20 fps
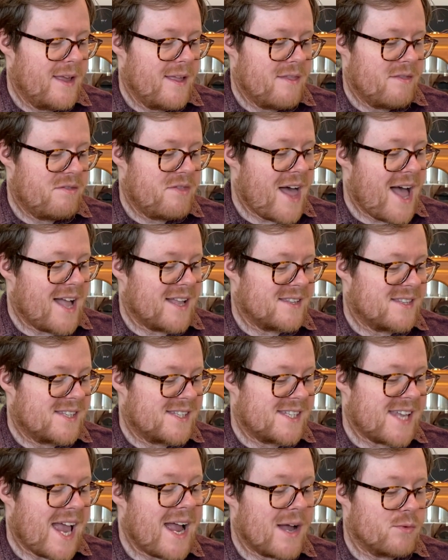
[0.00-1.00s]
that
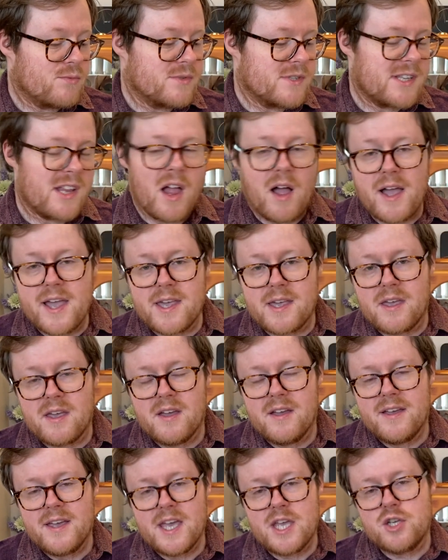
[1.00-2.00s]
sounds like
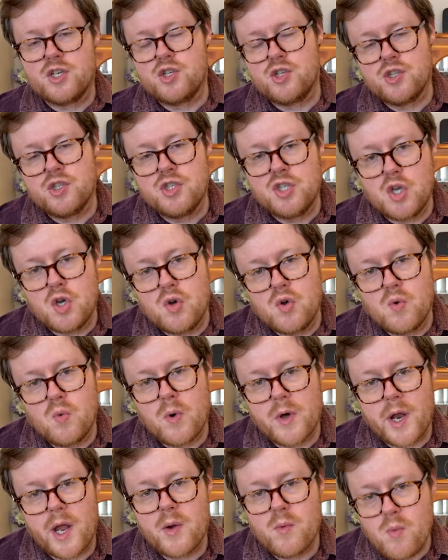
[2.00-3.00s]
it should do
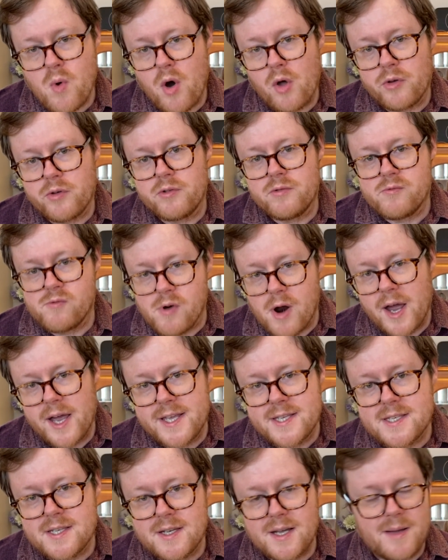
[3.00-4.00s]
what I want,
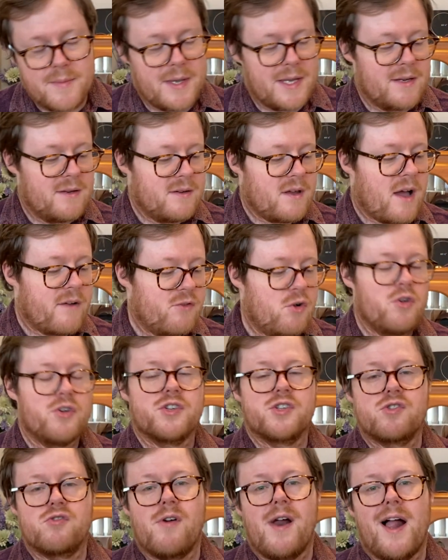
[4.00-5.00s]
right? I mean, I've got a
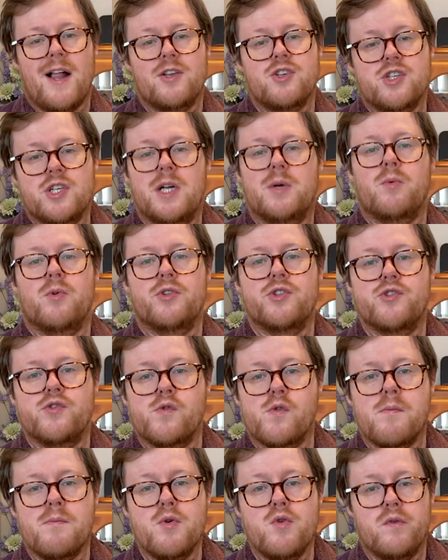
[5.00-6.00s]
scratch and I want to
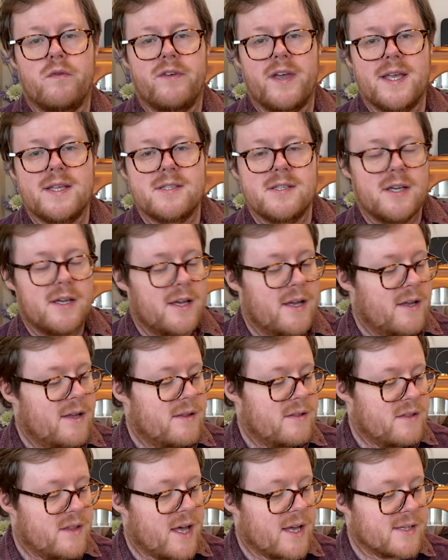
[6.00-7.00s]
remove it.
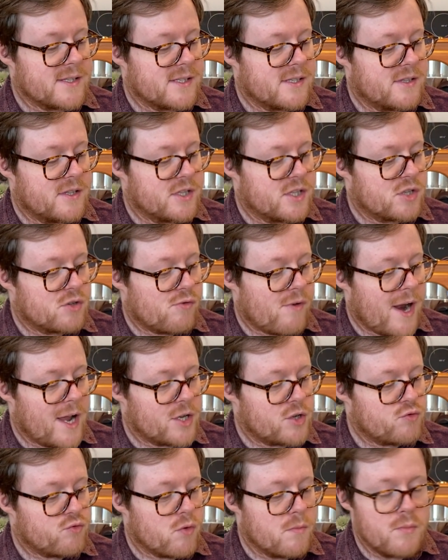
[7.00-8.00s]
Thus, the
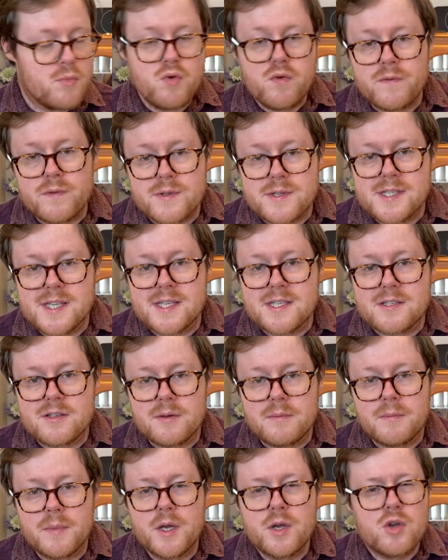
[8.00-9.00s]
scratch removal
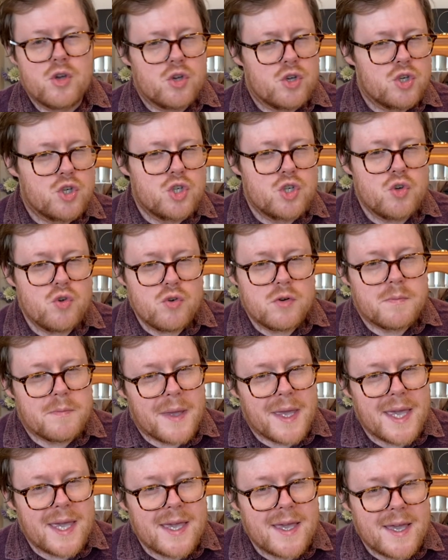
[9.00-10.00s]
system should
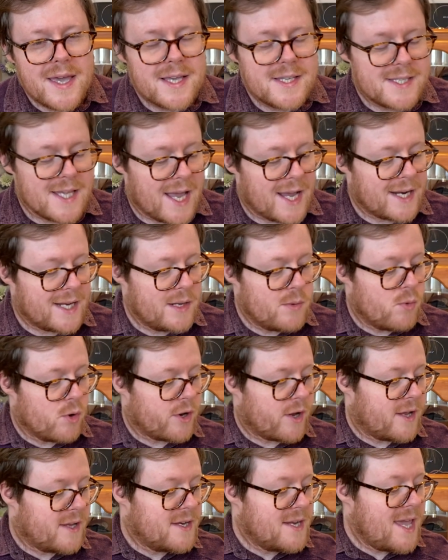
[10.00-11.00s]
be exactly what
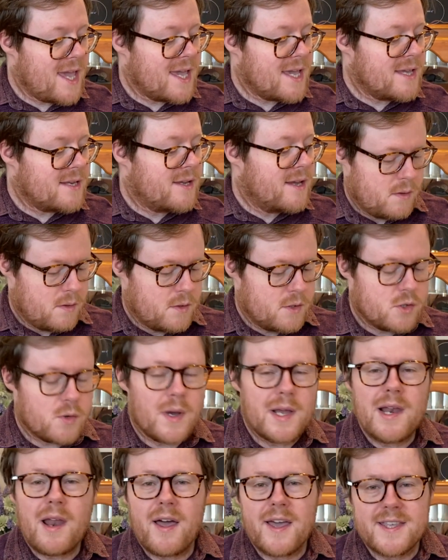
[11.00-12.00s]
I need. So I
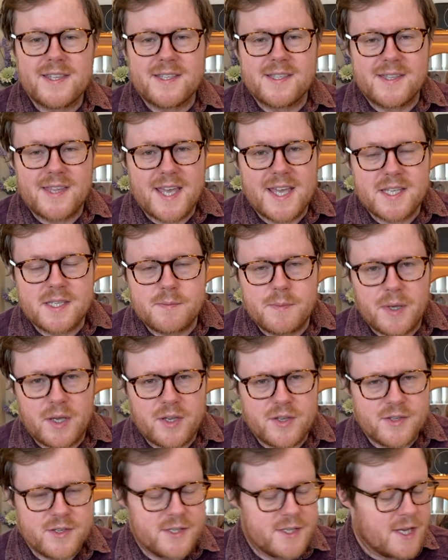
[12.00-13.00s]
liked this
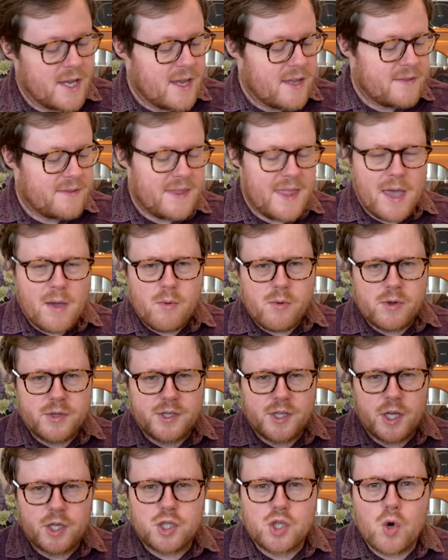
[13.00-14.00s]
because there was
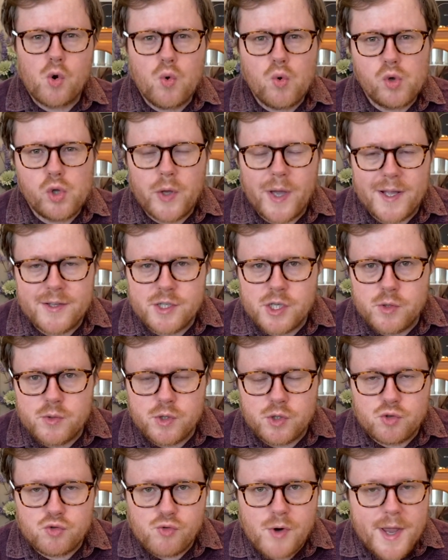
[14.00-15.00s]
a tool, you had to use a
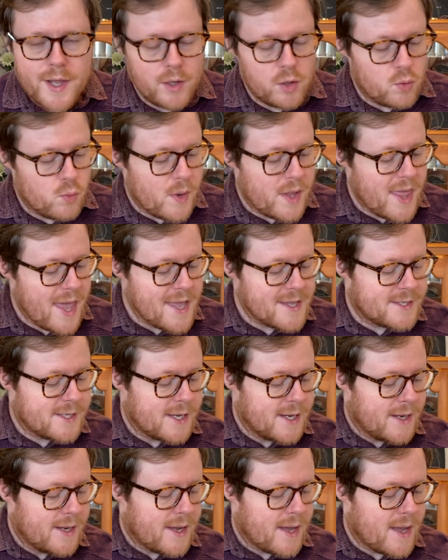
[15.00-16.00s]
drill with it,
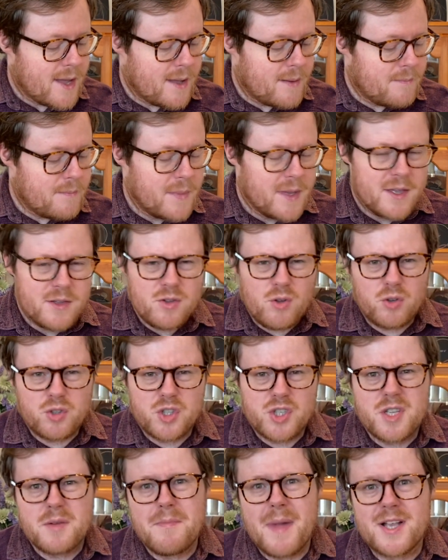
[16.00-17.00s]
not
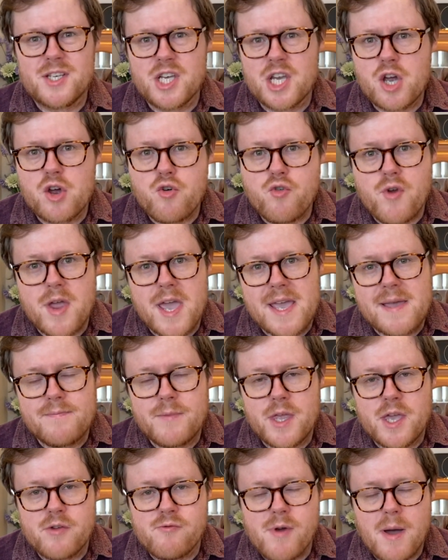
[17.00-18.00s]
just a magic cream
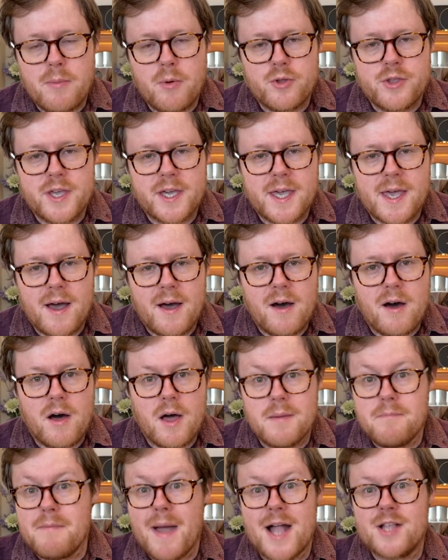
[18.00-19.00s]
that you rub on your car
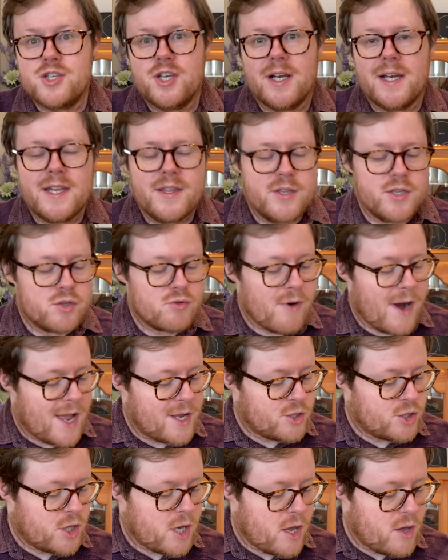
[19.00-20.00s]
and magically the
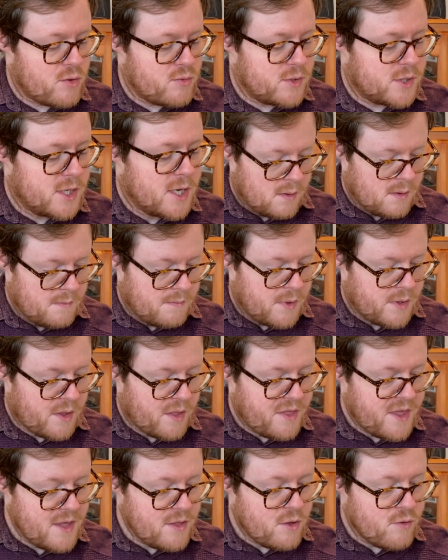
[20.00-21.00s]
scratch goes. But the
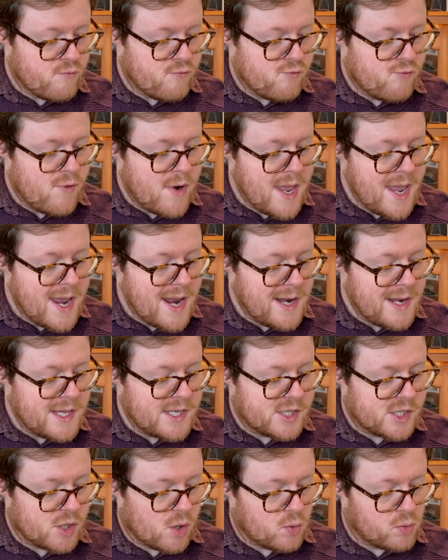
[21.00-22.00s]
thing that really
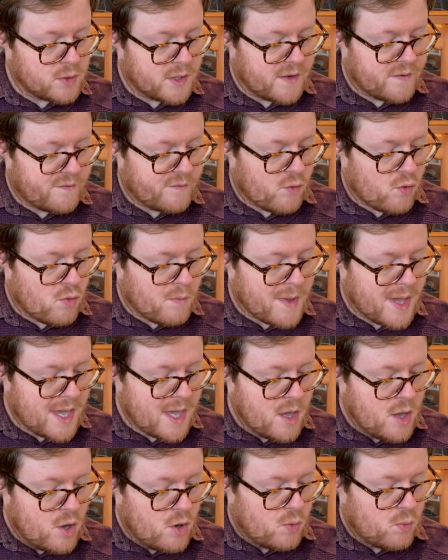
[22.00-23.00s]
sold it for me
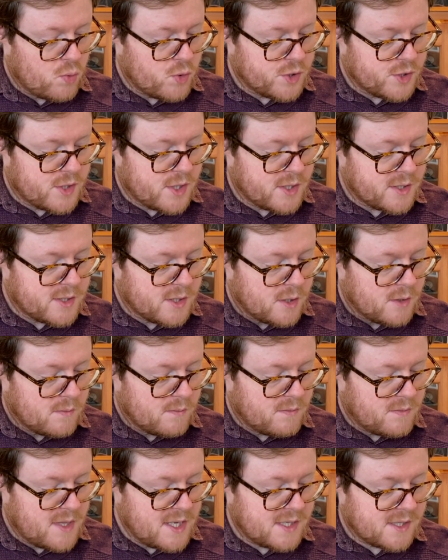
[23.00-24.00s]
was that
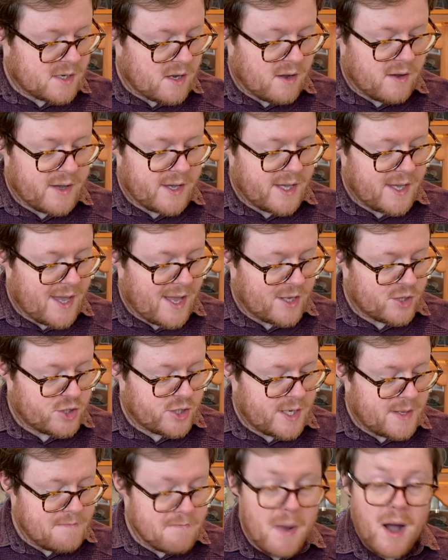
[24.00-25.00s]
this guy
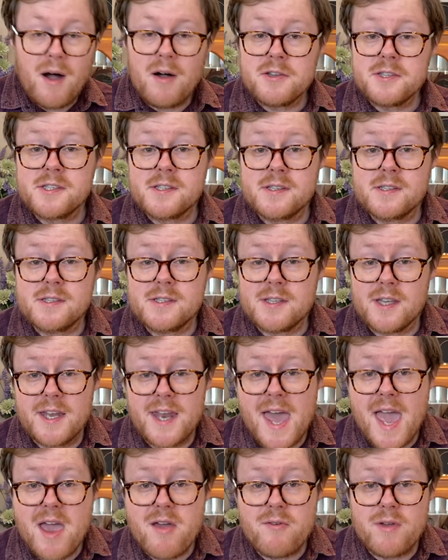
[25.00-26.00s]
actually masks an
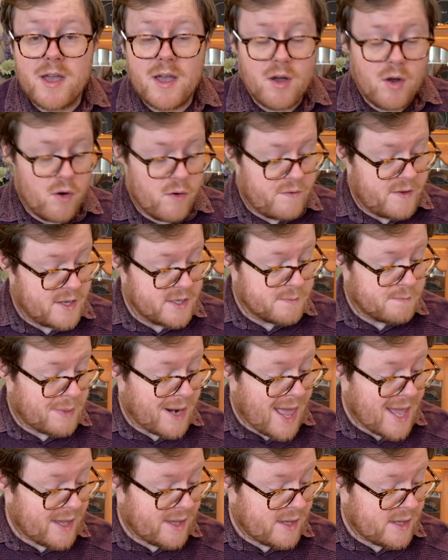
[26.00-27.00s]
area of his
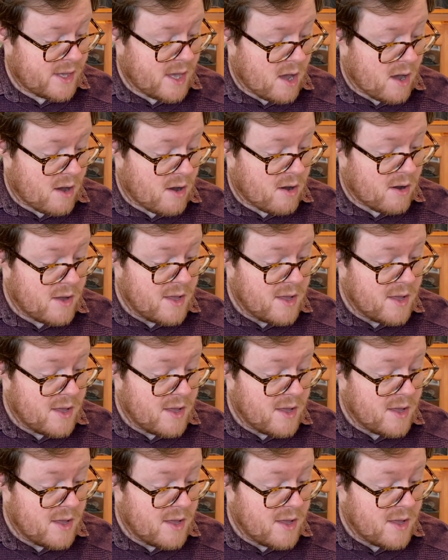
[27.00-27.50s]
black car,